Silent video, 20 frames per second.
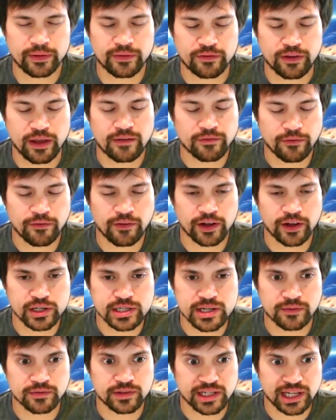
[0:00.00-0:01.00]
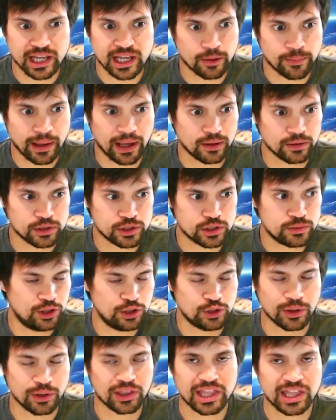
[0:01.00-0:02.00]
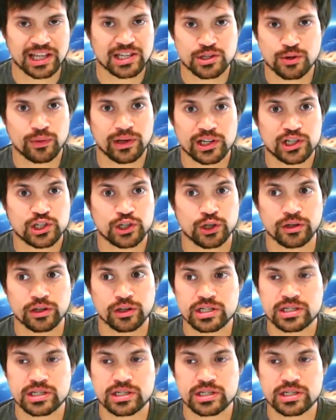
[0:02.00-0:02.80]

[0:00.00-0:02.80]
if you ever find yourself dicking about doing things you really shouldn't,